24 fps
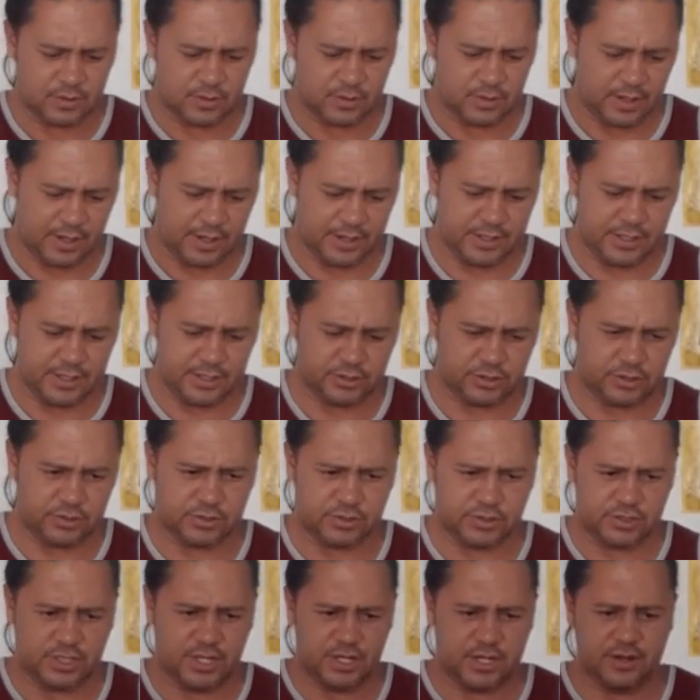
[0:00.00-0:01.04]
I need to
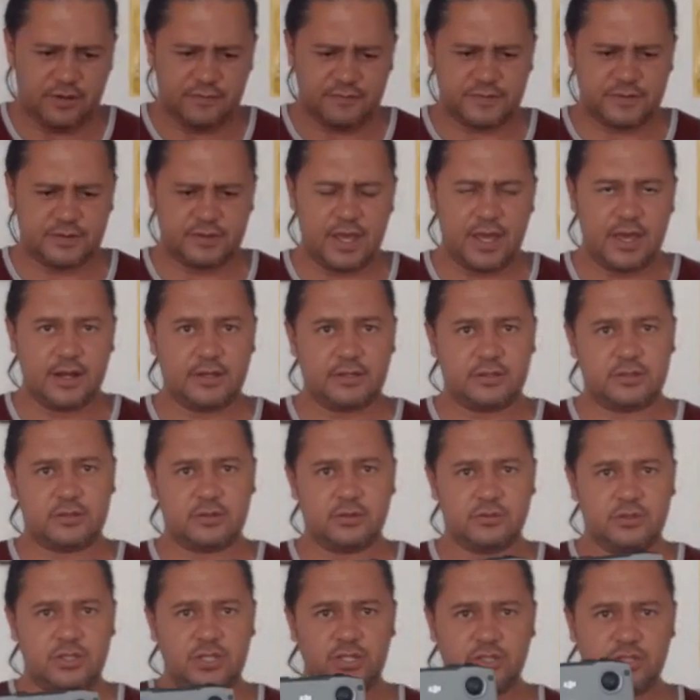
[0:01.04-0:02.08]
see if there is
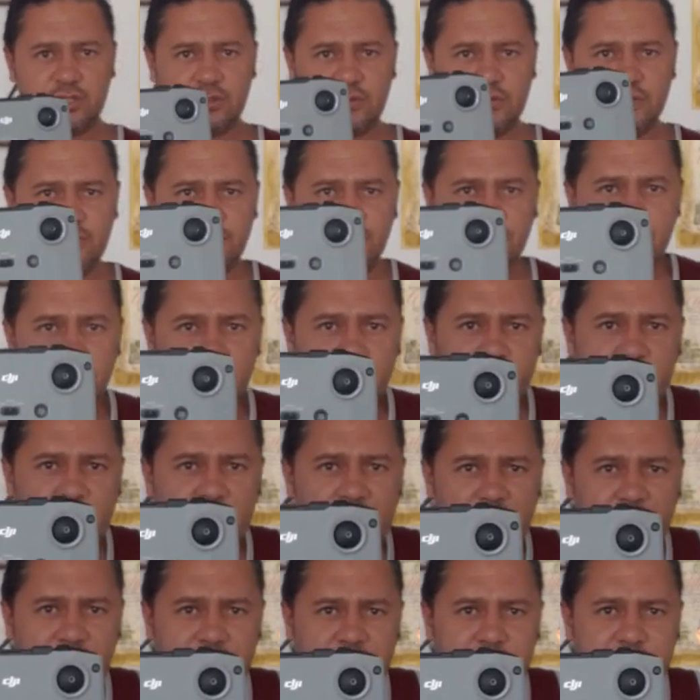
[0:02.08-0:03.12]
condition for
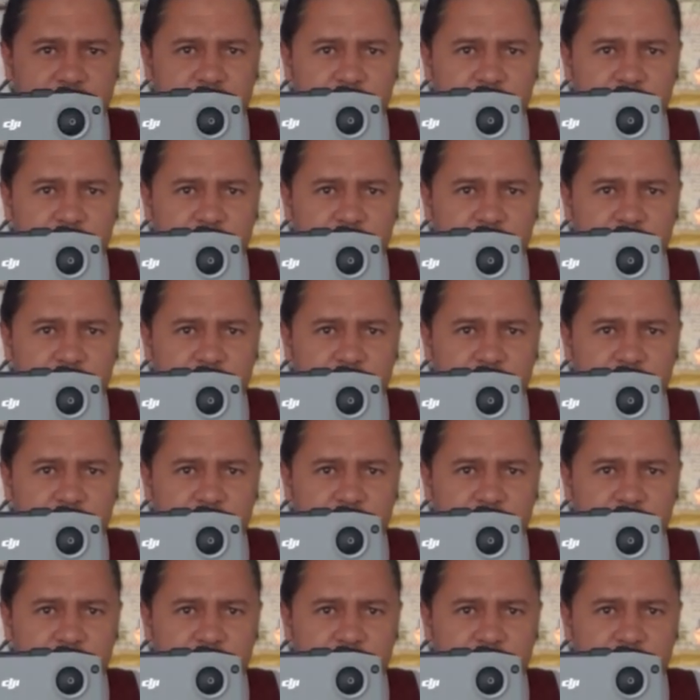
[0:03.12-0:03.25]
bind.